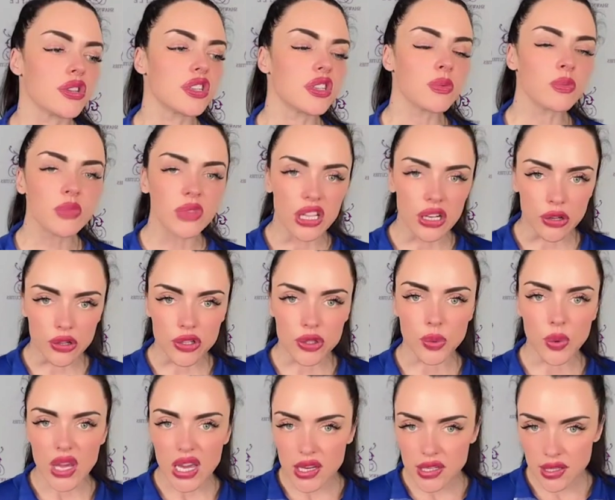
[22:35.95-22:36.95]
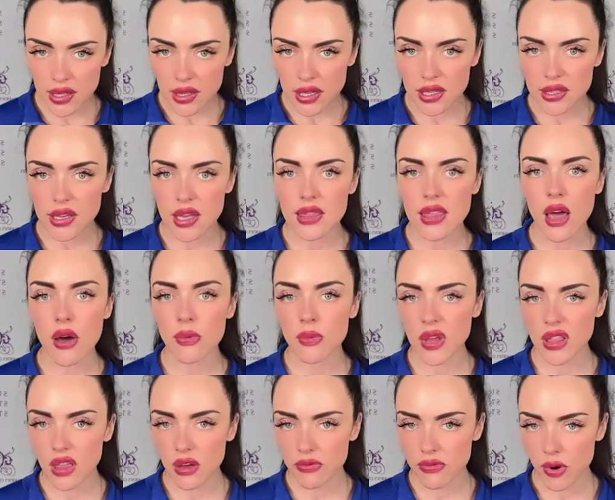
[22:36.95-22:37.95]
know, just some little tweaks and things like that
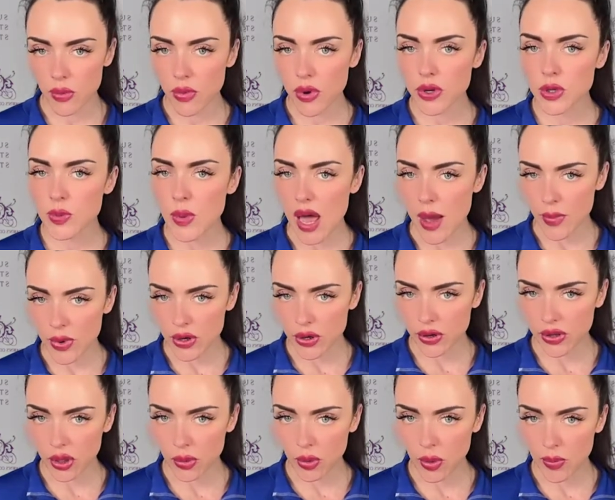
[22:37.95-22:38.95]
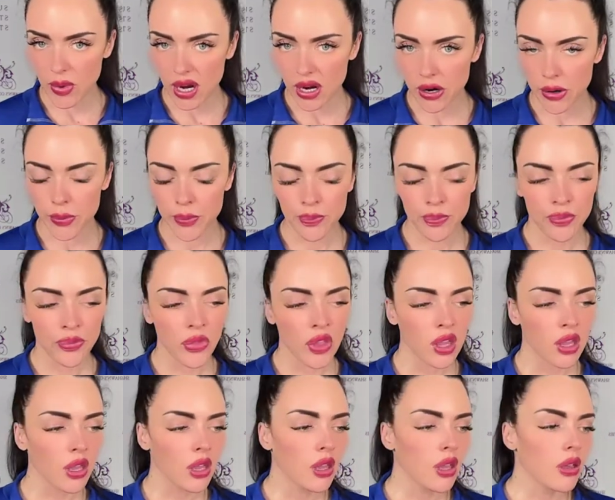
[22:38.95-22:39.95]
would make that front pose pop on her a little bit better.
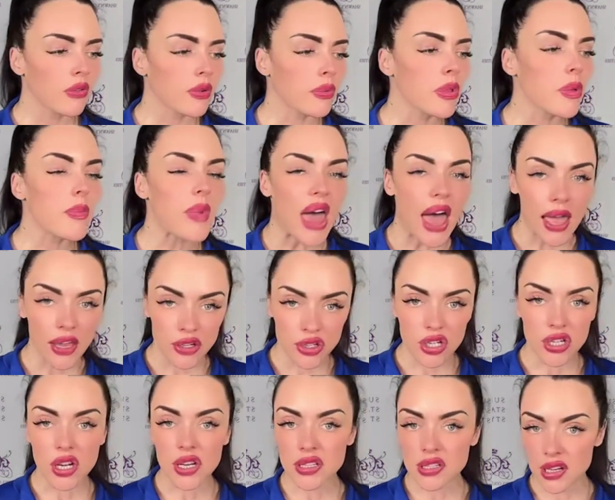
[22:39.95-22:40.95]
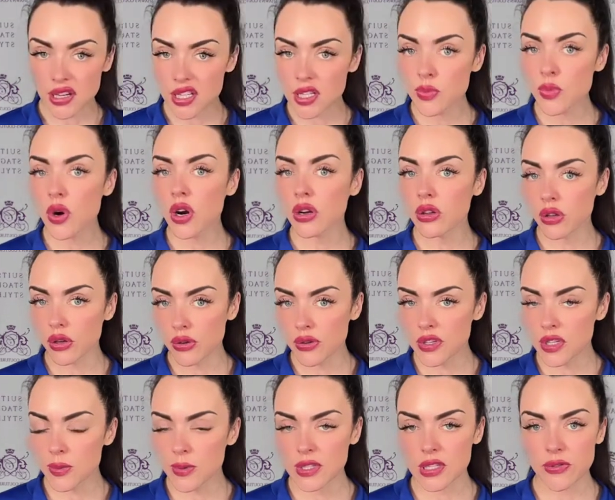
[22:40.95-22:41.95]
From the back, she does need some more
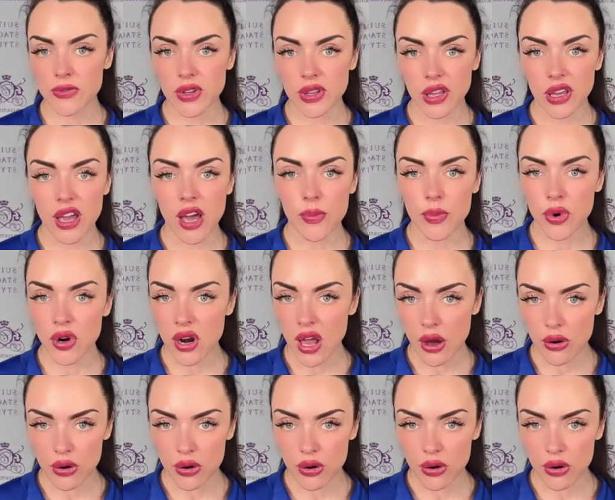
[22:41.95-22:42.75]
glutes, specifically upper